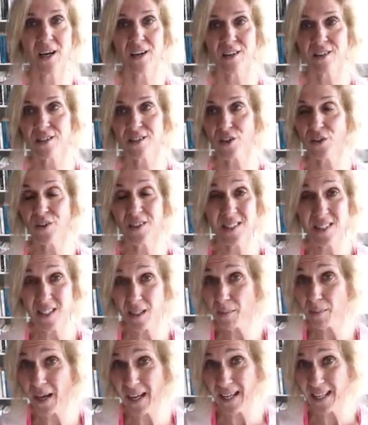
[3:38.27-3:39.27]
So it's
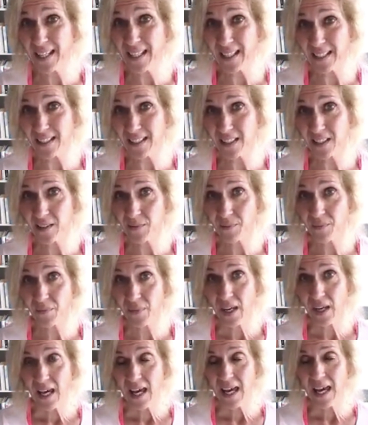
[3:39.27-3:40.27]
in my head.
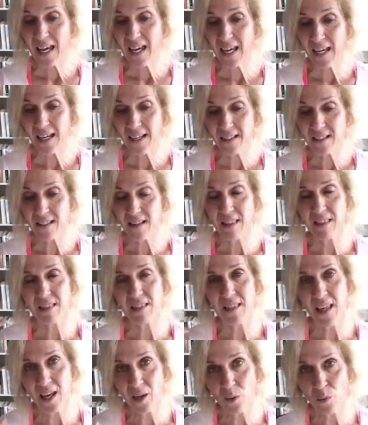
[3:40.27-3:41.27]
And
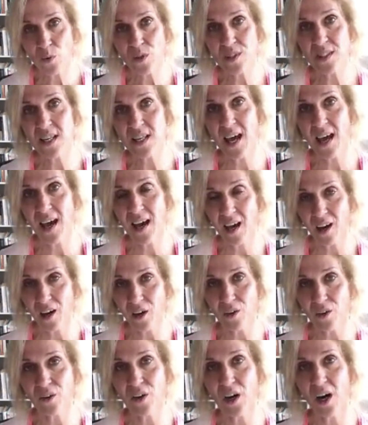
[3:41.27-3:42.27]
that was
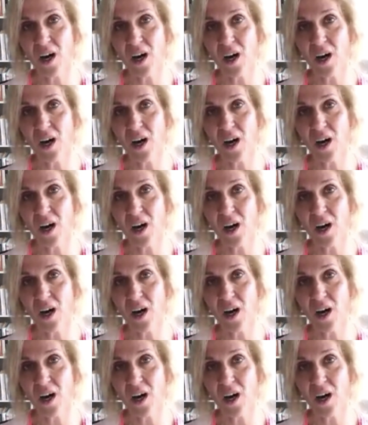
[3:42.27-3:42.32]
how